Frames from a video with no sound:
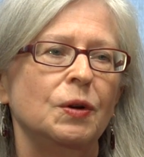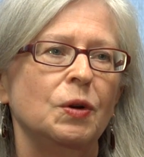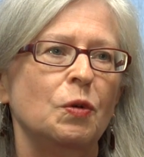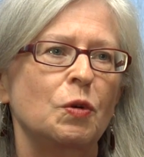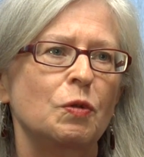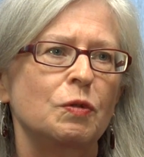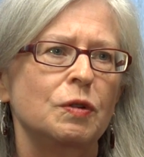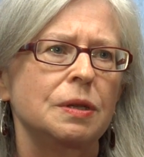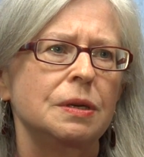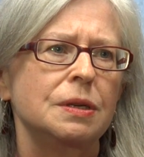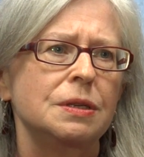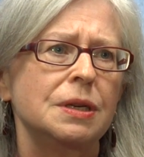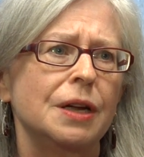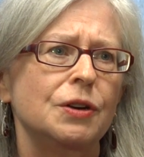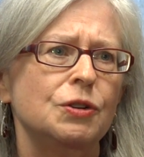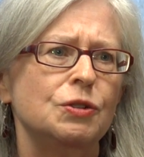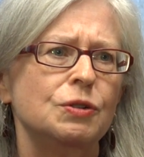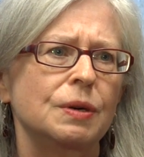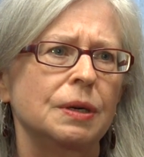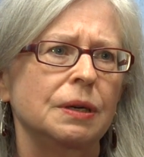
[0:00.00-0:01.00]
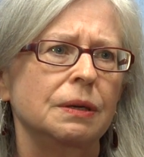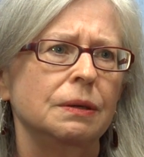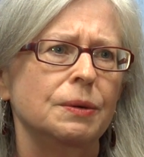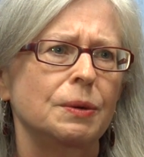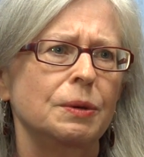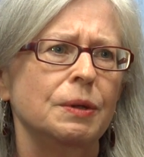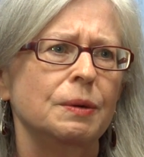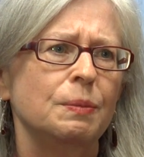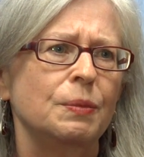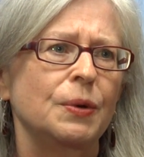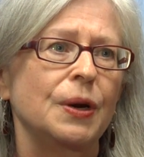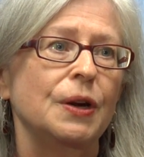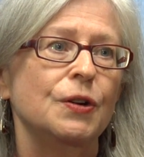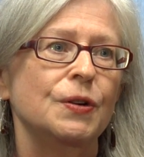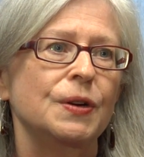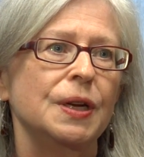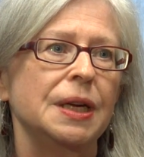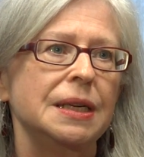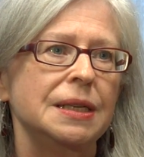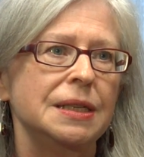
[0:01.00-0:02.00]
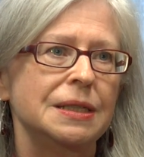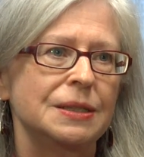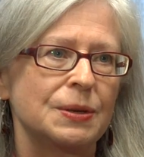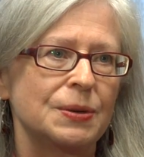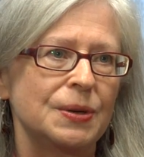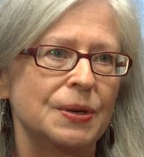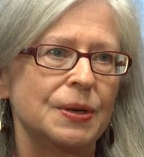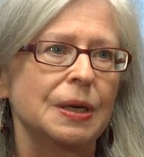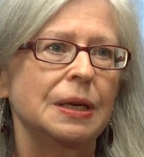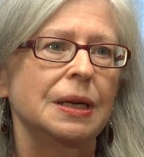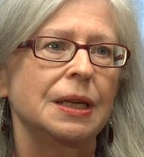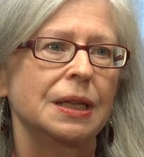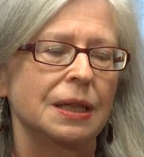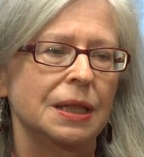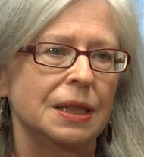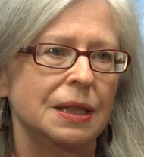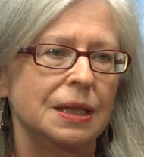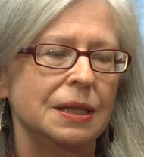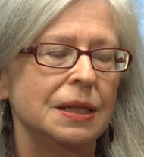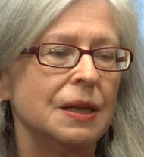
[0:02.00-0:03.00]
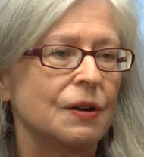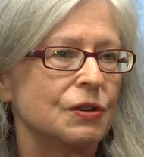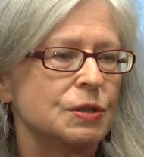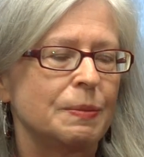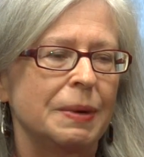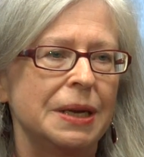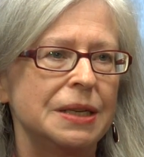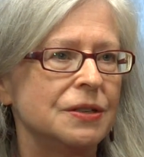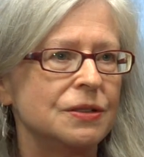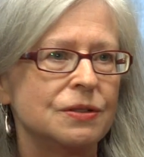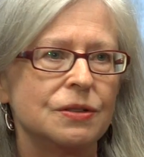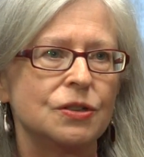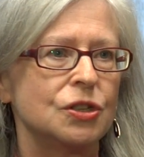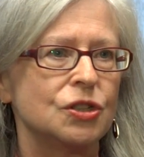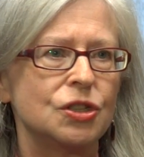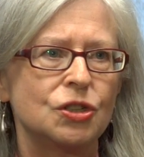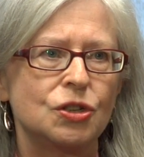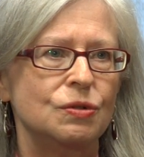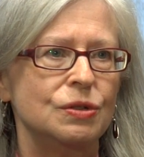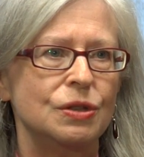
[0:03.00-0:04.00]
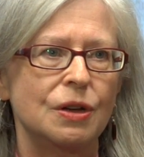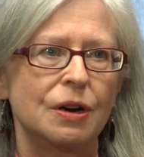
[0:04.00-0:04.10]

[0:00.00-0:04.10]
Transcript: over the tundra or the prairies or uh, our spaces are just too